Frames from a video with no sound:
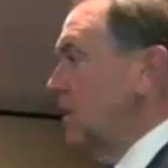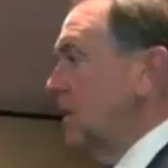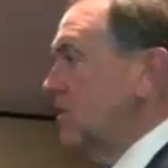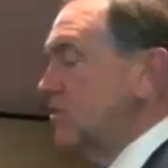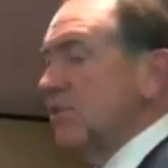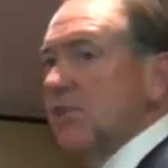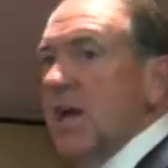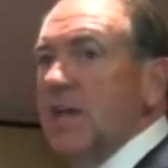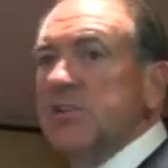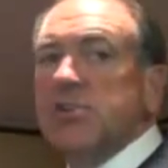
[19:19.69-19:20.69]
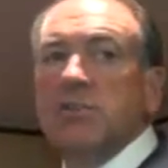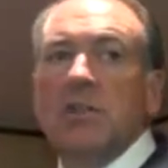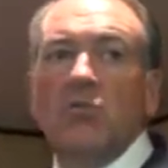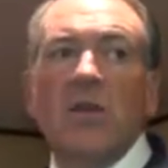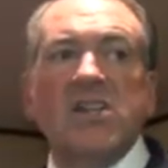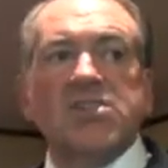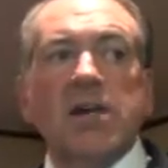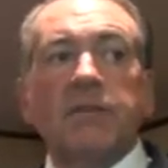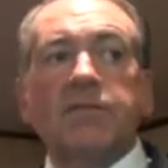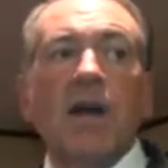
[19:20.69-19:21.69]
It is designed so that we
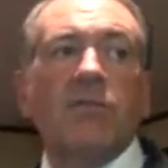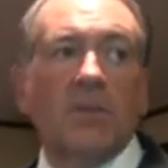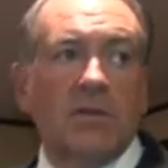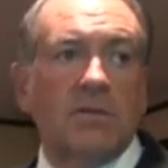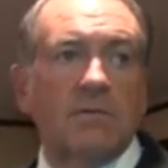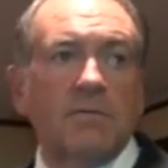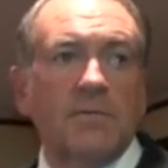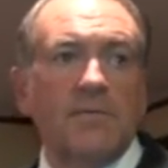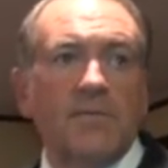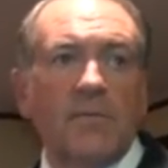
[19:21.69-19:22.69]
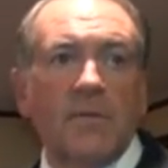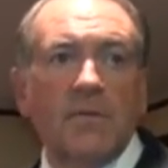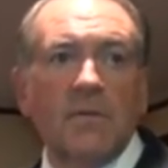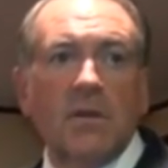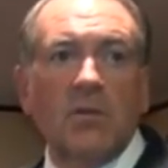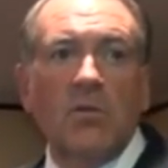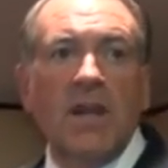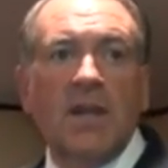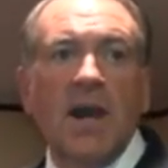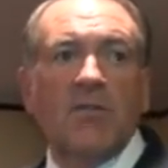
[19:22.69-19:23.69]
self-govern.
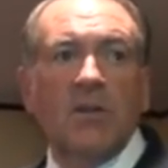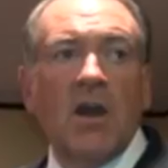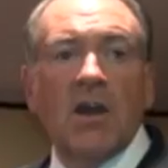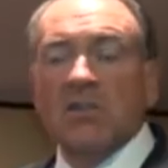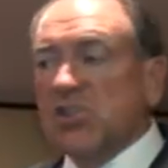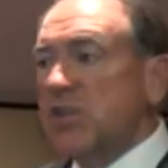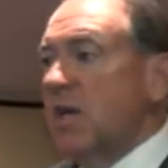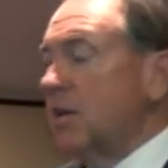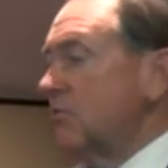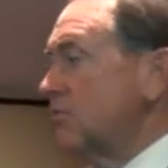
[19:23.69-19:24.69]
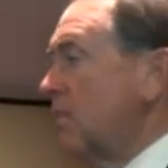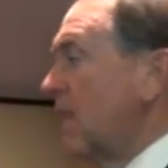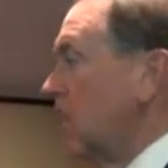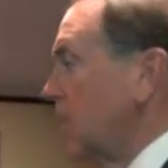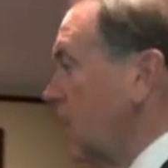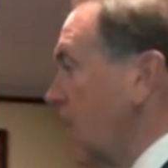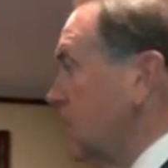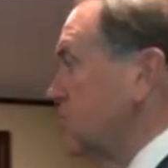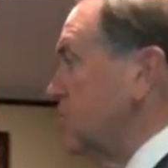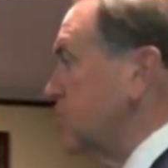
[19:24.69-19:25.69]
We govern ourselves by our
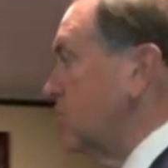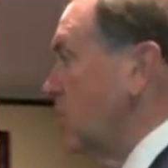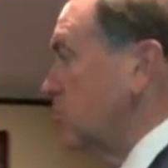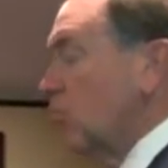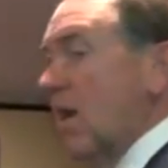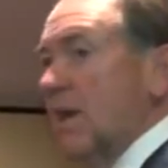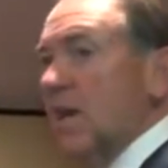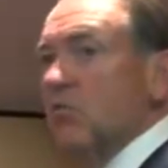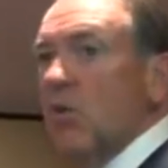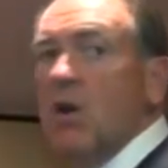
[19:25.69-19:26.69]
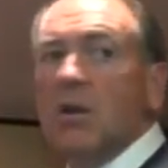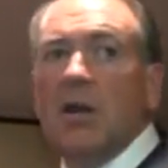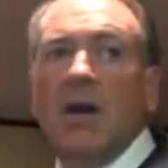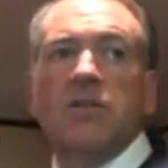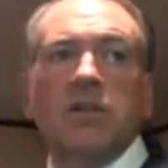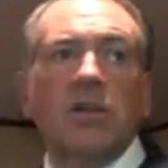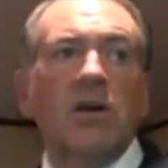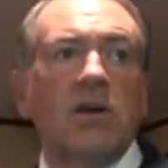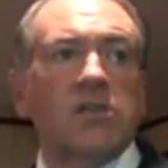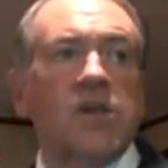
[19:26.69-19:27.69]
conscience of what's right and wrong under the
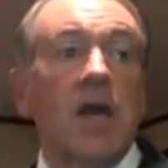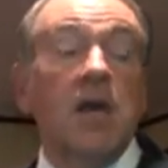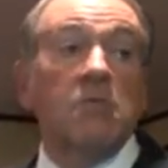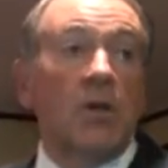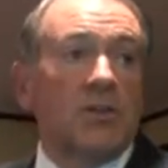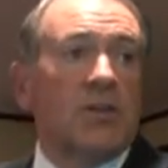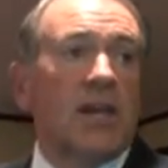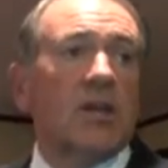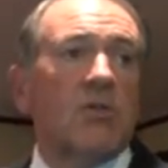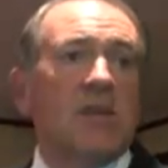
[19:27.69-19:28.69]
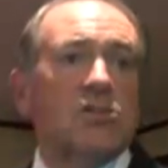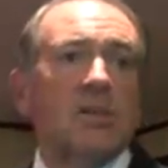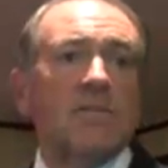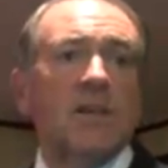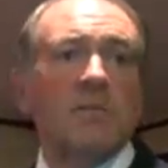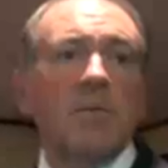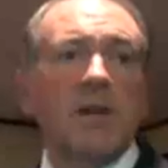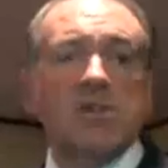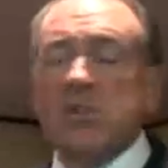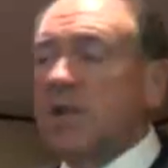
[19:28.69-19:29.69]
laws. Well, the Declaration of
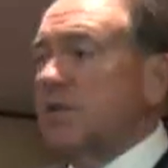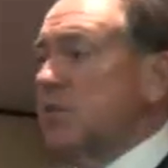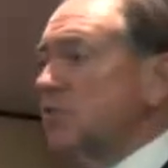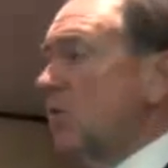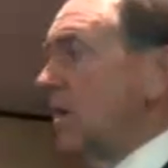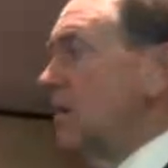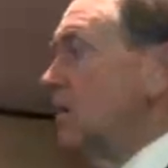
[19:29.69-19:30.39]
Independence said it this way: